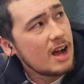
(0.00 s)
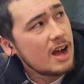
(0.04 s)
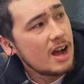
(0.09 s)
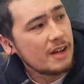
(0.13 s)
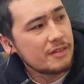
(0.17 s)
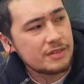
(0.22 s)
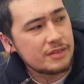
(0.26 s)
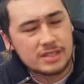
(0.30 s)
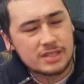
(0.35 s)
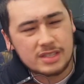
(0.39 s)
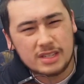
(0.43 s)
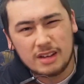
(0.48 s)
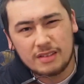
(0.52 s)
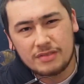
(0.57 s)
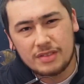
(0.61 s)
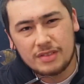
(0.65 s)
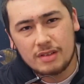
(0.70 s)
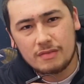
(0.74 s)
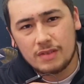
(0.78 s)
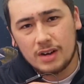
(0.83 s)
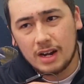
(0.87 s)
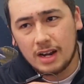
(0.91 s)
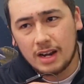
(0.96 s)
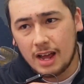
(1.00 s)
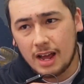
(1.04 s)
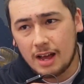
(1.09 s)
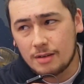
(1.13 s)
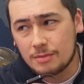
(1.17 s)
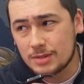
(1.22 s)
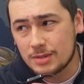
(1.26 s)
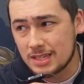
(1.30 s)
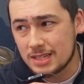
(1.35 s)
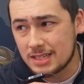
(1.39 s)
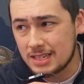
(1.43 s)
other stuff that really
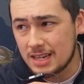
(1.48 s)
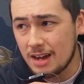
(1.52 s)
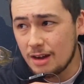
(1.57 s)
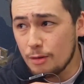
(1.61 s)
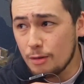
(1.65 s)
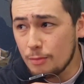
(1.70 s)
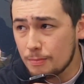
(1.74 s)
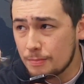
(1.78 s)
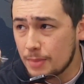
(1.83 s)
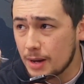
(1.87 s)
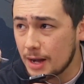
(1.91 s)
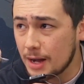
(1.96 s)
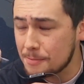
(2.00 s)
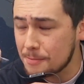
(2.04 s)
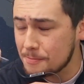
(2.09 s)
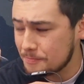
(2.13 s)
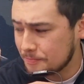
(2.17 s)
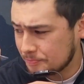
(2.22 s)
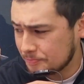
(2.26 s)
helps us out. But